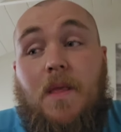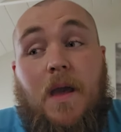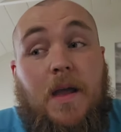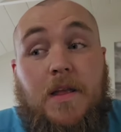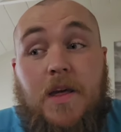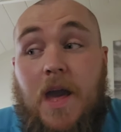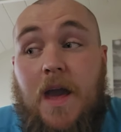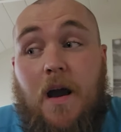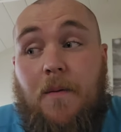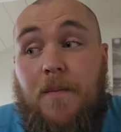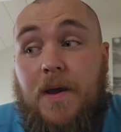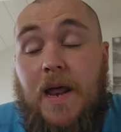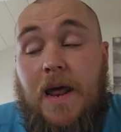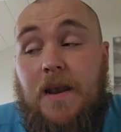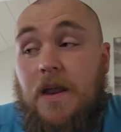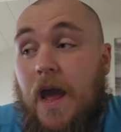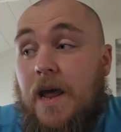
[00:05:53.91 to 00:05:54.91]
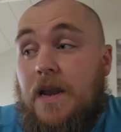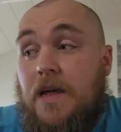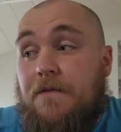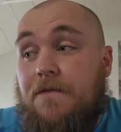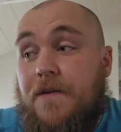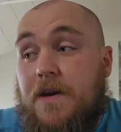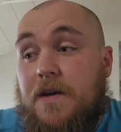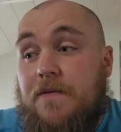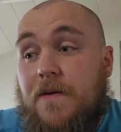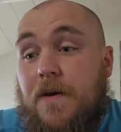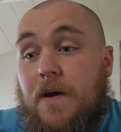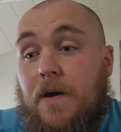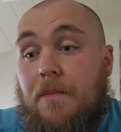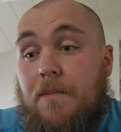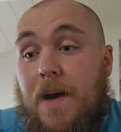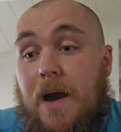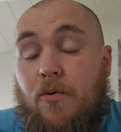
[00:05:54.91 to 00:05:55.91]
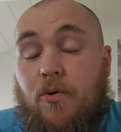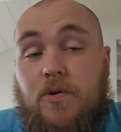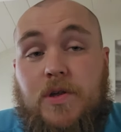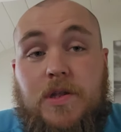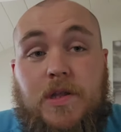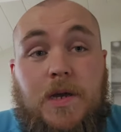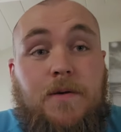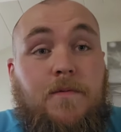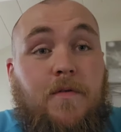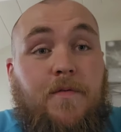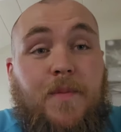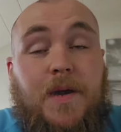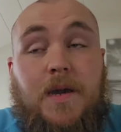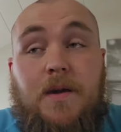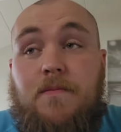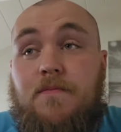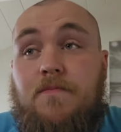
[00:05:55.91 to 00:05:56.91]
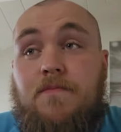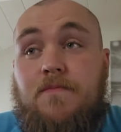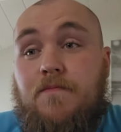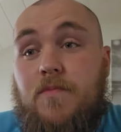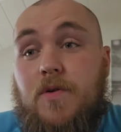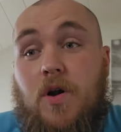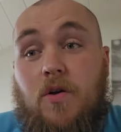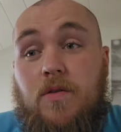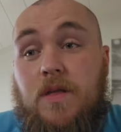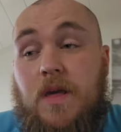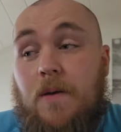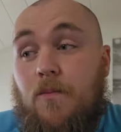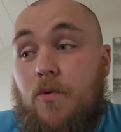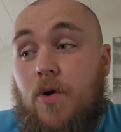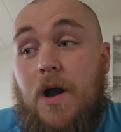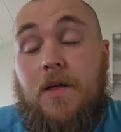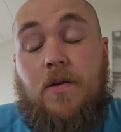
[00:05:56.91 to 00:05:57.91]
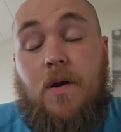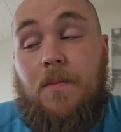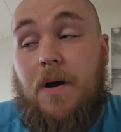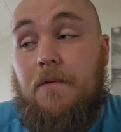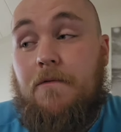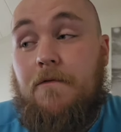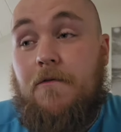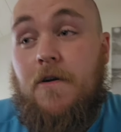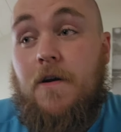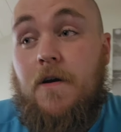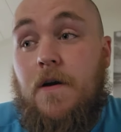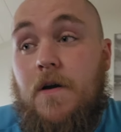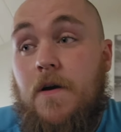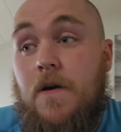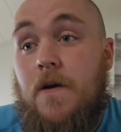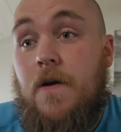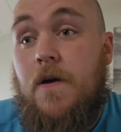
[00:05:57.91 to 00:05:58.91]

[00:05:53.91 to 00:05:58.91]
And yeah, I mean, anything that Matt wants to do with me, content-wise, I'm up for it.